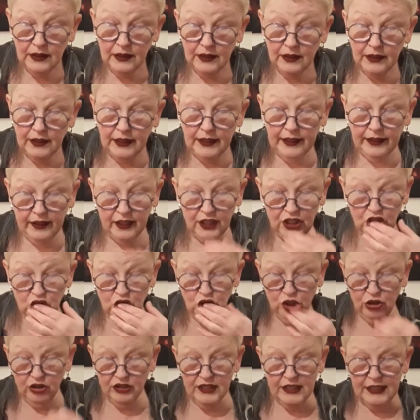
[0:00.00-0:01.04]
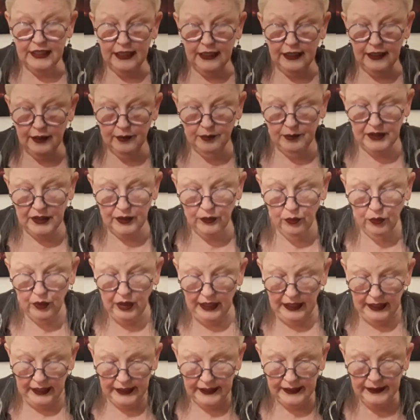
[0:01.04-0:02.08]
They are not telling me
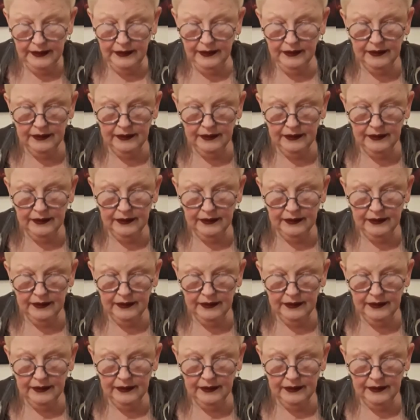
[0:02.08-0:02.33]
why.